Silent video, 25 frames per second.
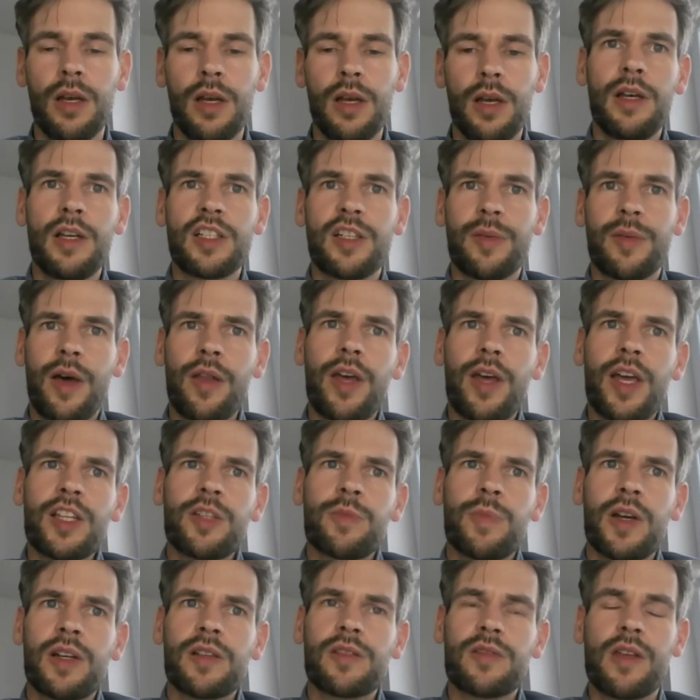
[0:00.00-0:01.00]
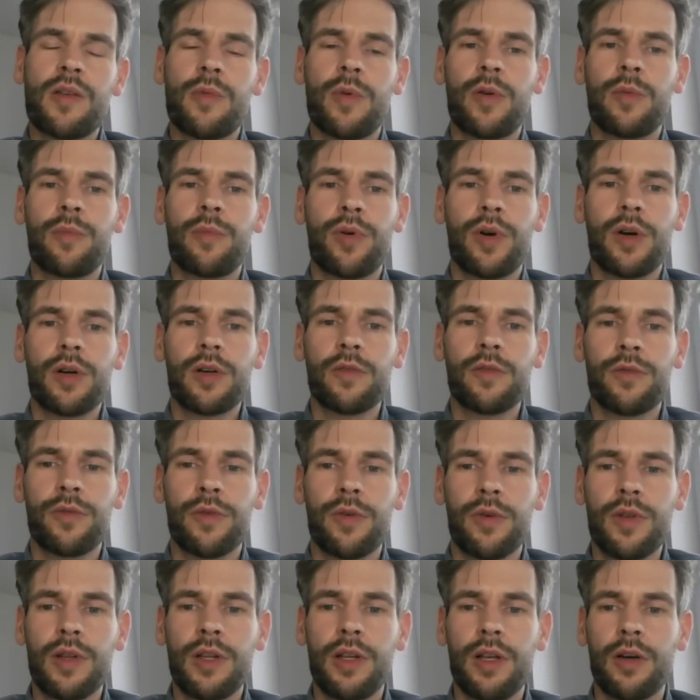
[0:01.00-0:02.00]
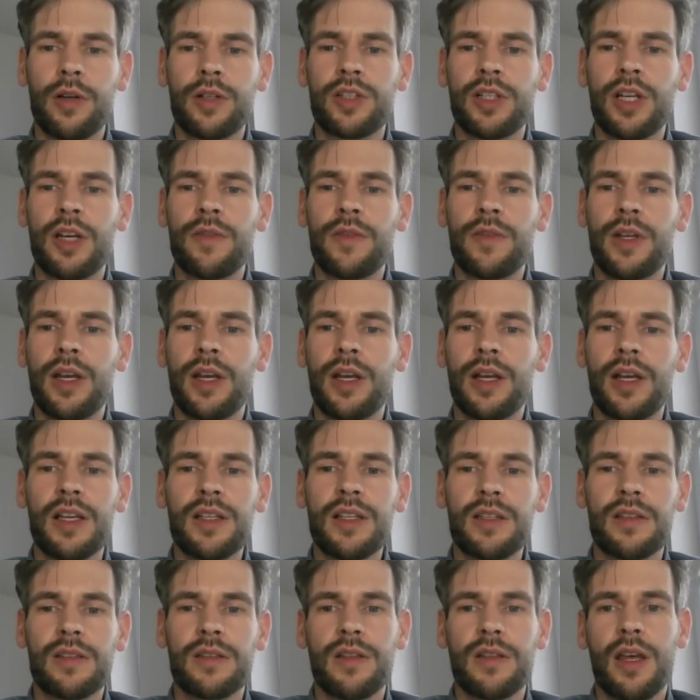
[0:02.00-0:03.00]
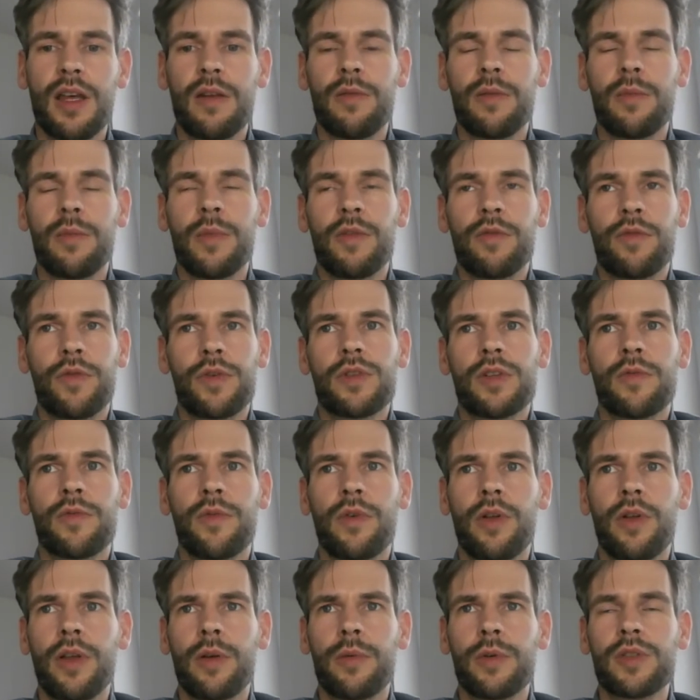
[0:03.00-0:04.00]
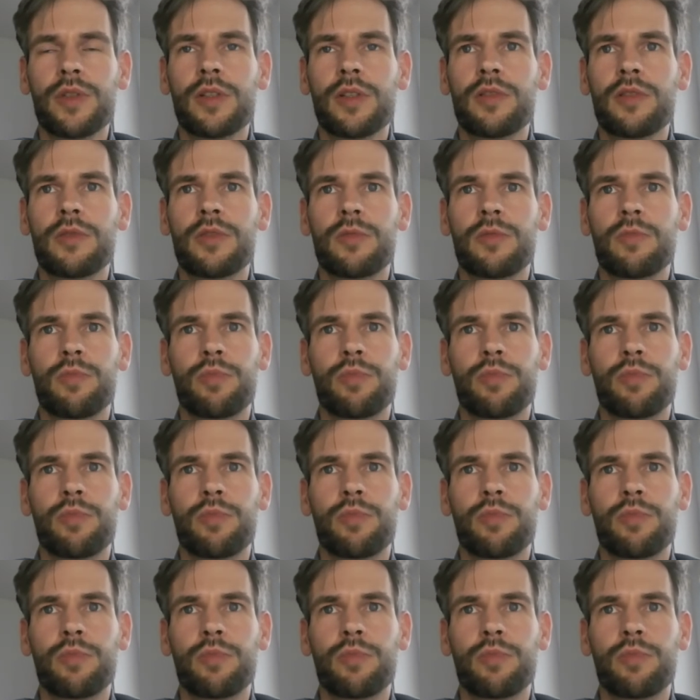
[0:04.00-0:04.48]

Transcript: Some other aspects that were important for the longevity, I guess, is that, I mean, first of all, there was